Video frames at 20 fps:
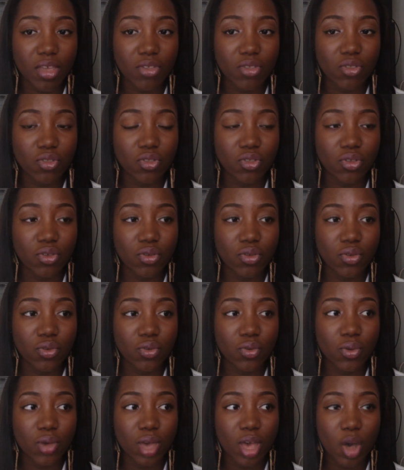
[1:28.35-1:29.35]

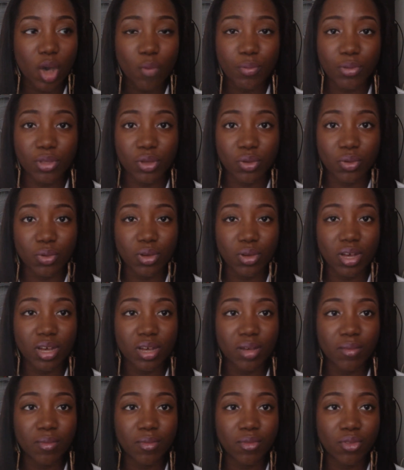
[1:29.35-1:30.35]
to help you
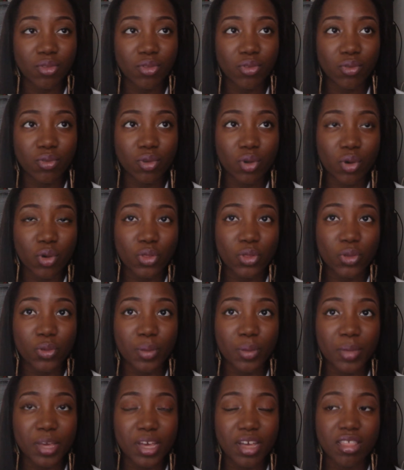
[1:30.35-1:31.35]
to go through
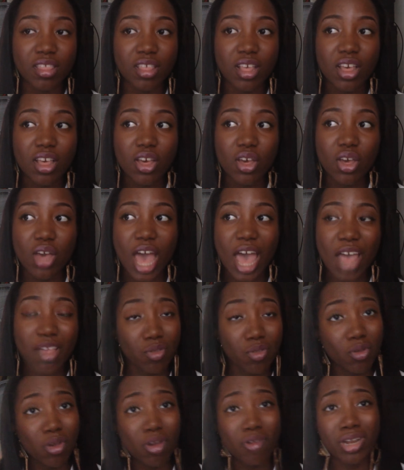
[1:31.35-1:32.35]
it, because
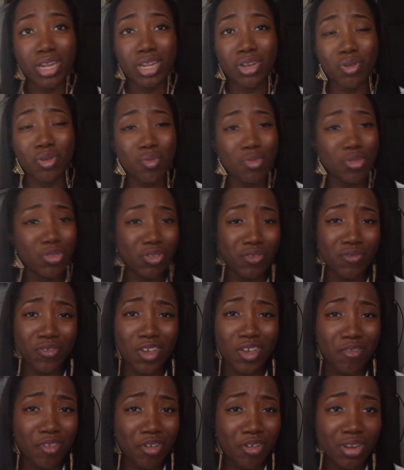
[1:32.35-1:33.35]
as you already know, most of you
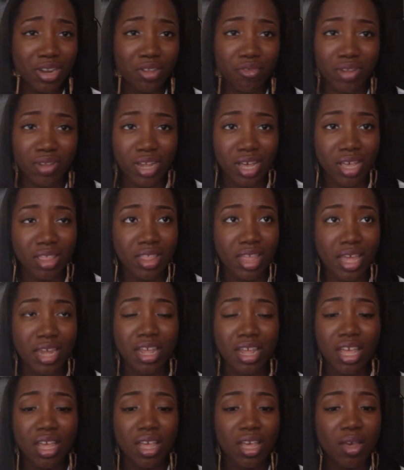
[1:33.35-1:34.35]
have already realized that
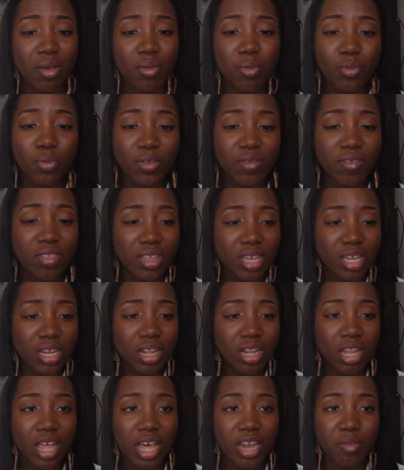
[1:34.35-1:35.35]
we've seen
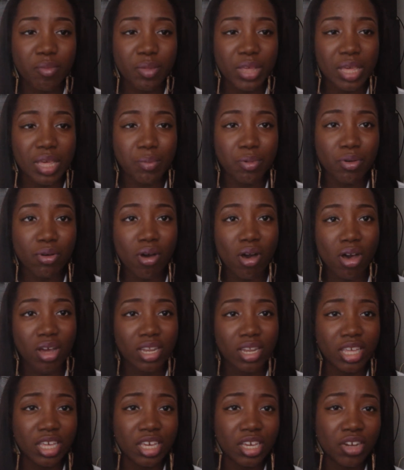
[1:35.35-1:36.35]
a lot of people
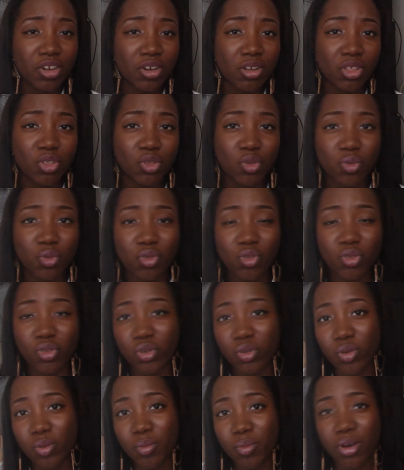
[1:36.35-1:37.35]
on here on
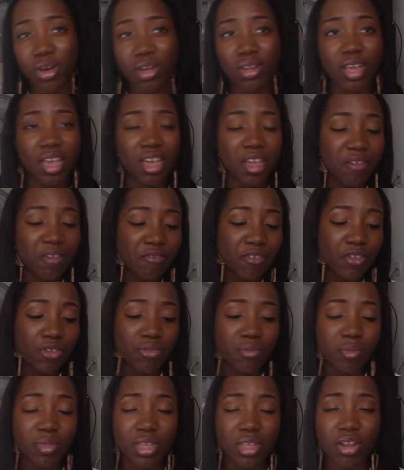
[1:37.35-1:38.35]
YouTube, on hair
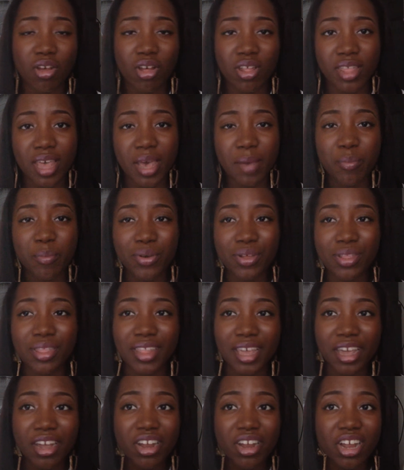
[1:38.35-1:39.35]
forums and all that, but
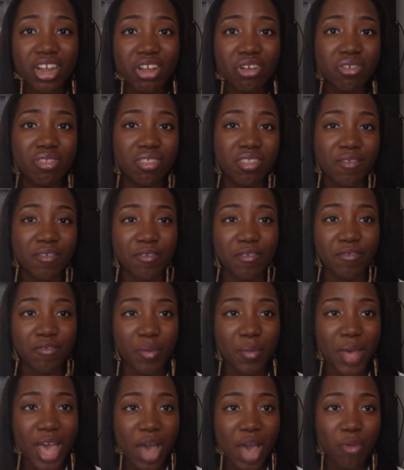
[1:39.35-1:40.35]
their hair is different
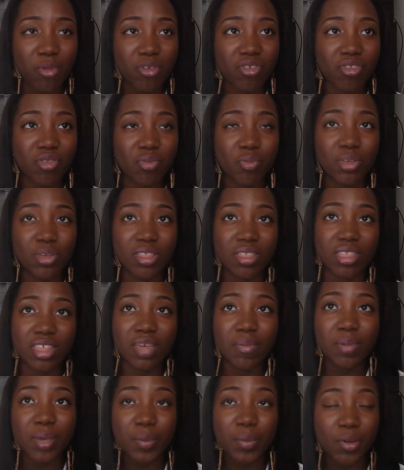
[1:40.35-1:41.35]
from ours. We
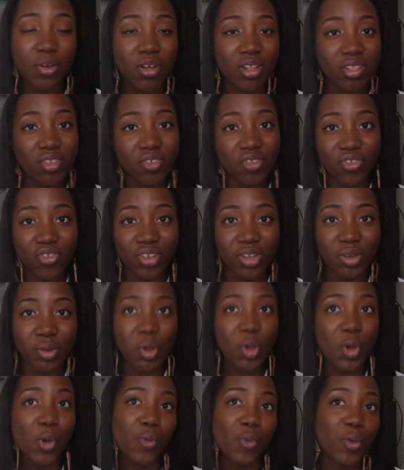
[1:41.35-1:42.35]
see people on the street,
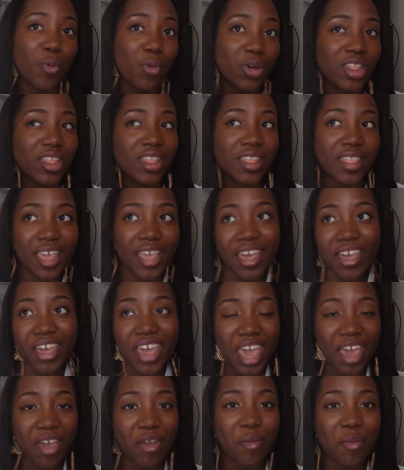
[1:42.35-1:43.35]
we want their
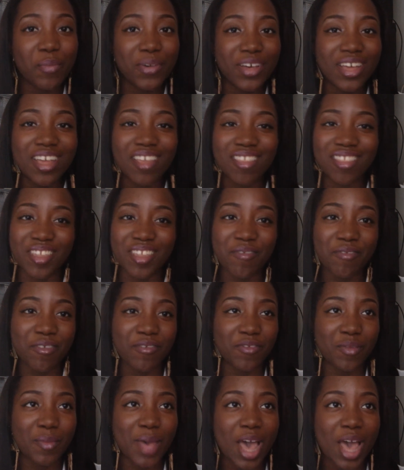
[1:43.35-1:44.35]
hair, but it's
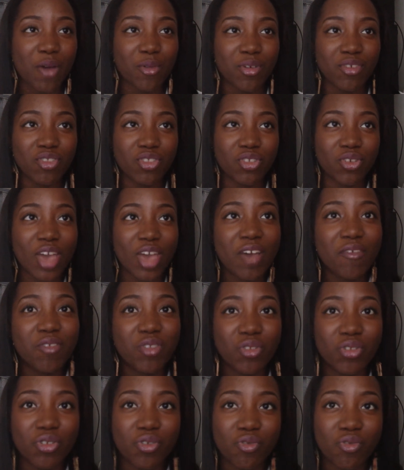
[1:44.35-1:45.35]
different from ours. You have
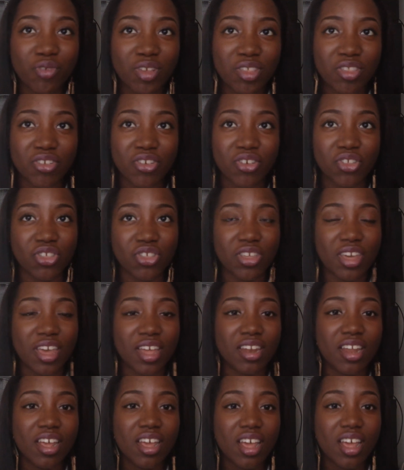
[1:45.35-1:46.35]
to do research
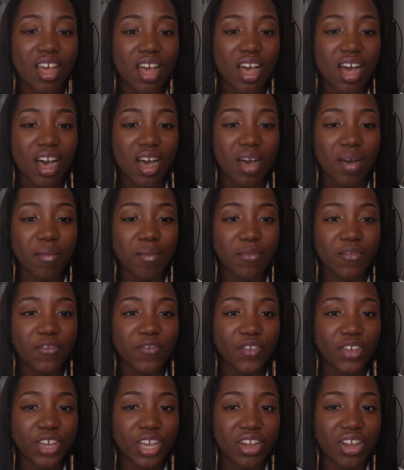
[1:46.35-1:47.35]
and
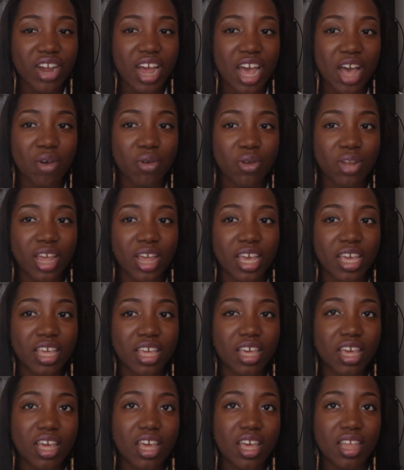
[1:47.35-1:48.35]
figure out,
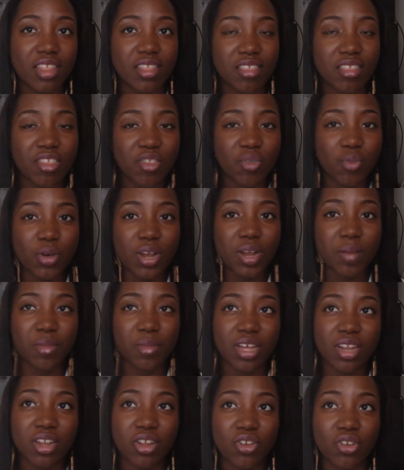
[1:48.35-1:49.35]
like, this is what I'm
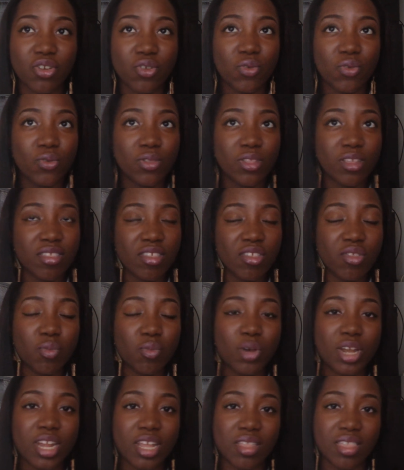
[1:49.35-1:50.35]
gonna do, this is
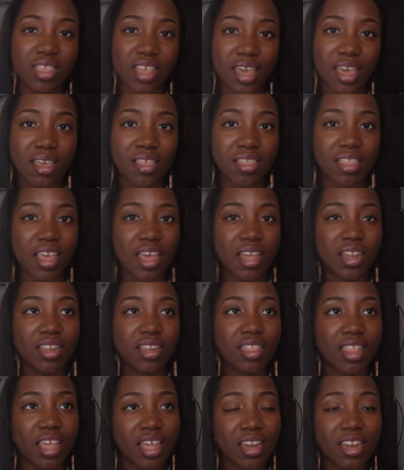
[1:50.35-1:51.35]
what it takes, and
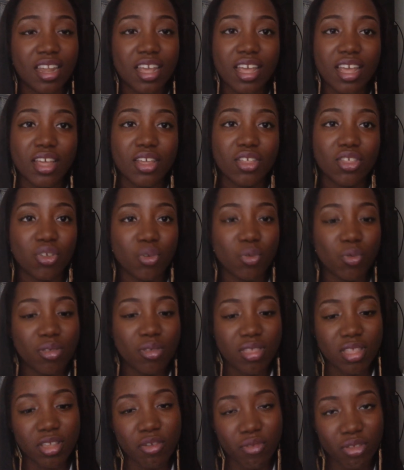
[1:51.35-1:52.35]
then you will
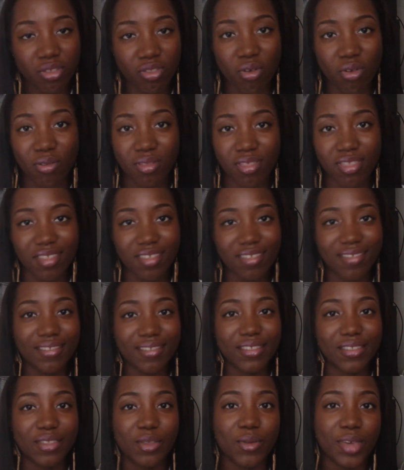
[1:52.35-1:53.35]
see results.
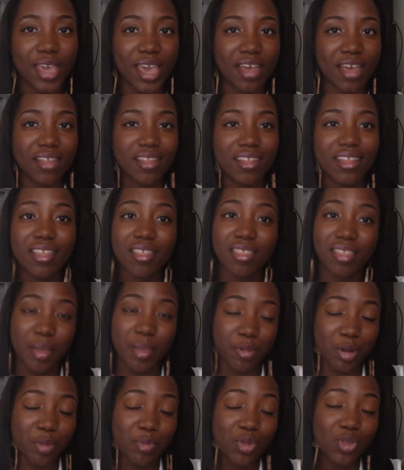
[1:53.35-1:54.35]
So yeah,
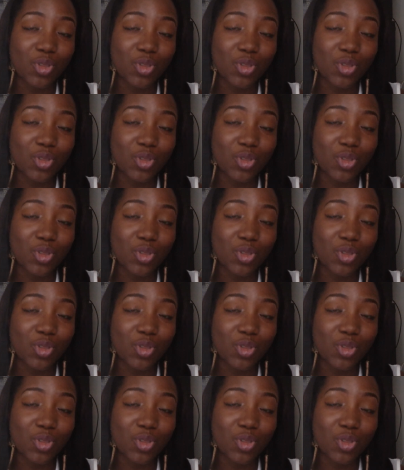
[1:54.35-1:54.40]
step number